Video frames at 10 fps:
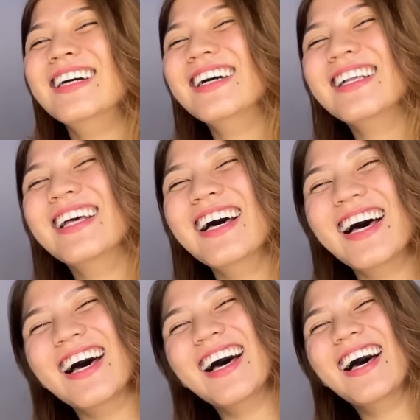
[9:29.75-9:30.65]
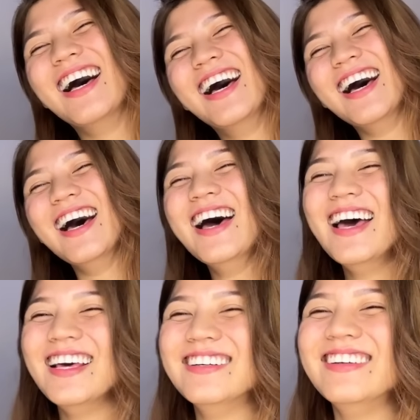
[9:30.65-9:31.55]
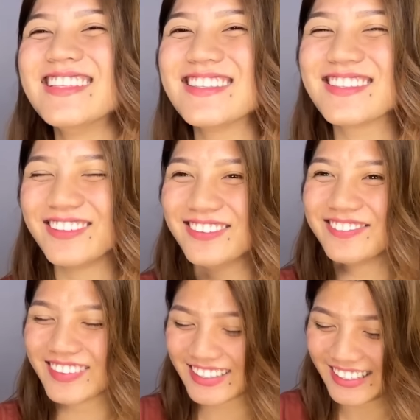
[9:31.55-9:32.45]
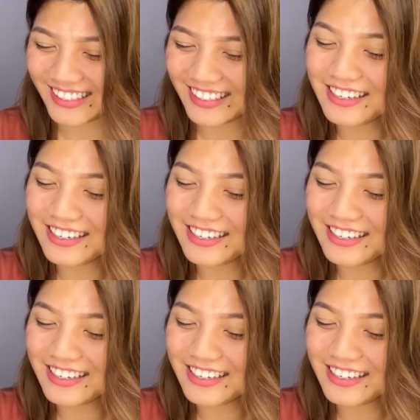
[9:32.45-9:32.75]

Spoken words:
It was so funny.